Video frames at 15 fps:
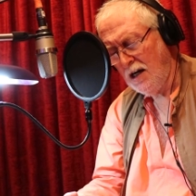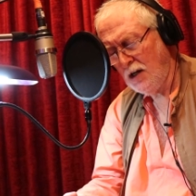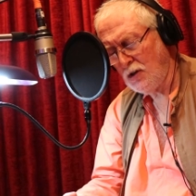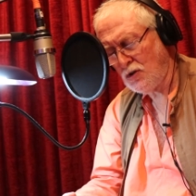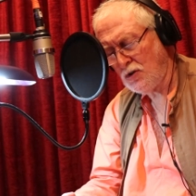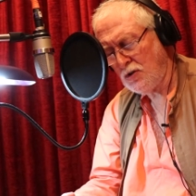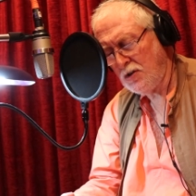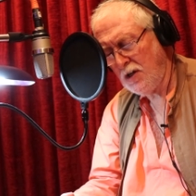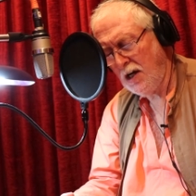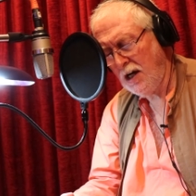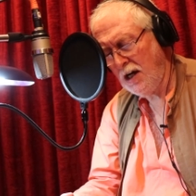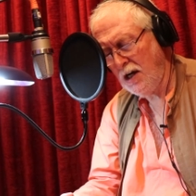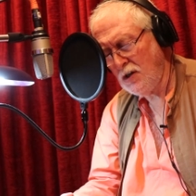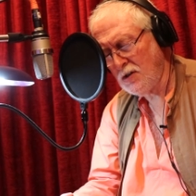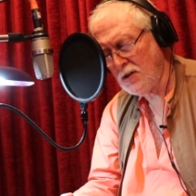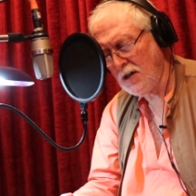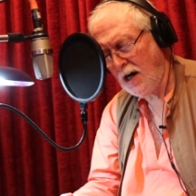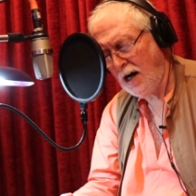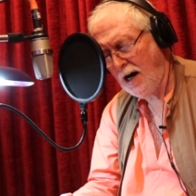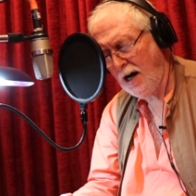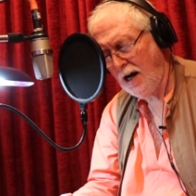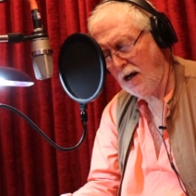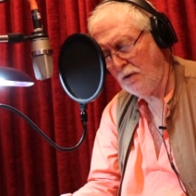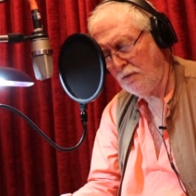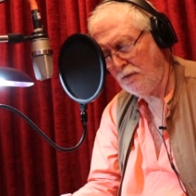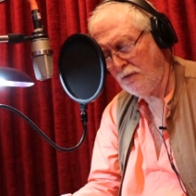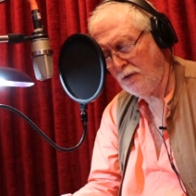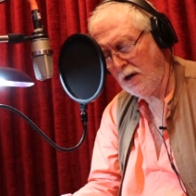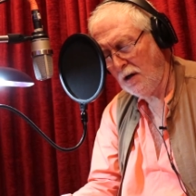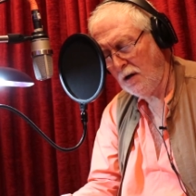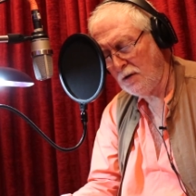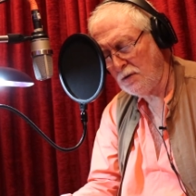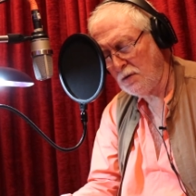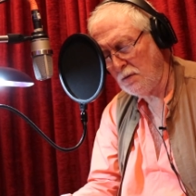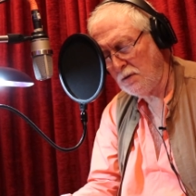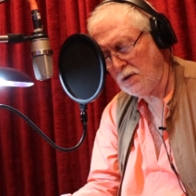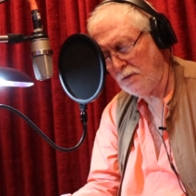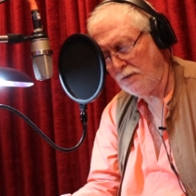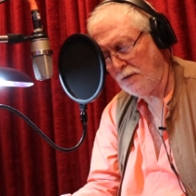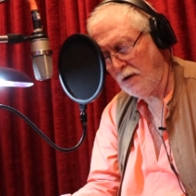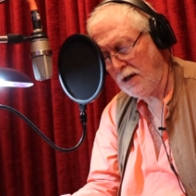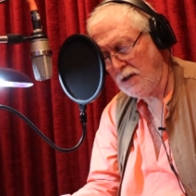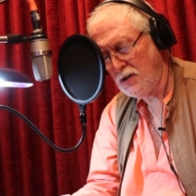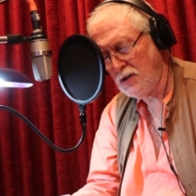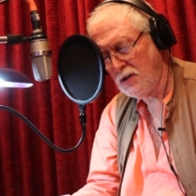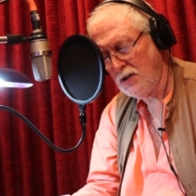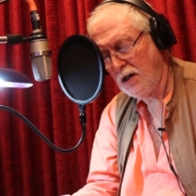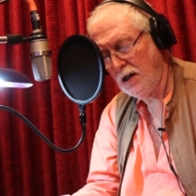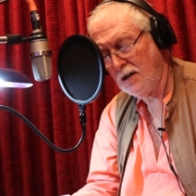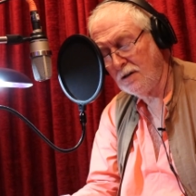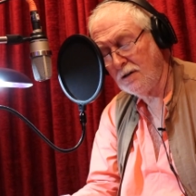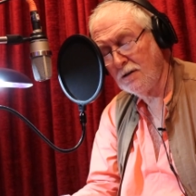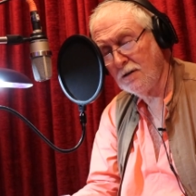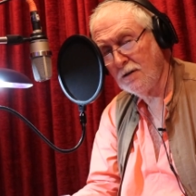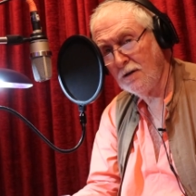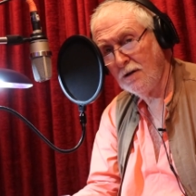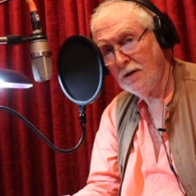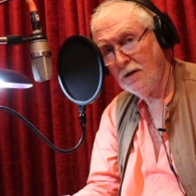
its dazed eye failed to differentiate